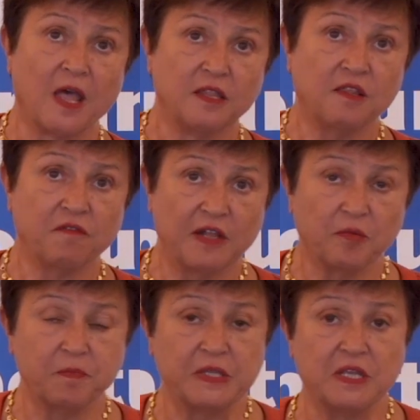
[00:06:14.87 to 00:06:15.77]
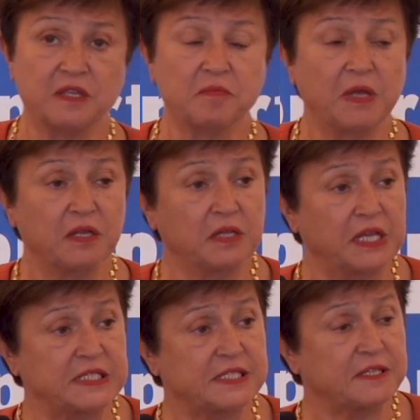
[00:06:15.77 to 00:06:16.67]
development in the Middle
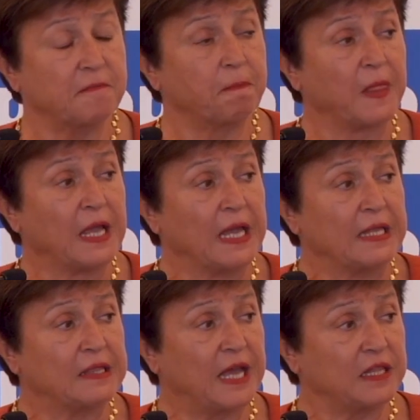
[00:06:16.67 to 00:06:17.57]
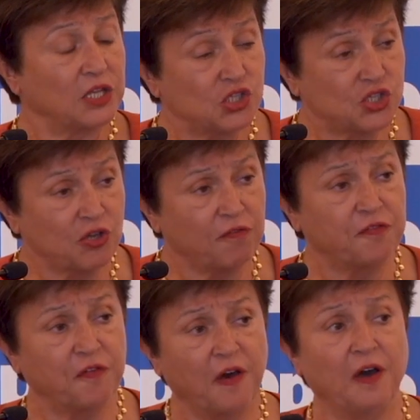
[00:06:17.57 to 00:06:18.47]
East that so
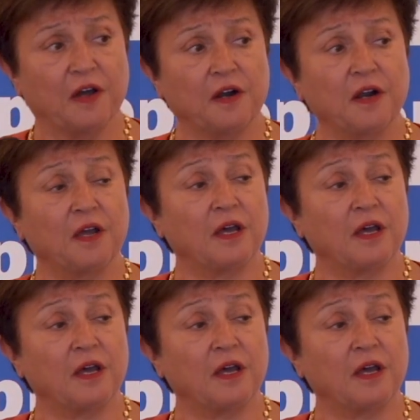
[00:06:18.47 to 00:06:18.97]
far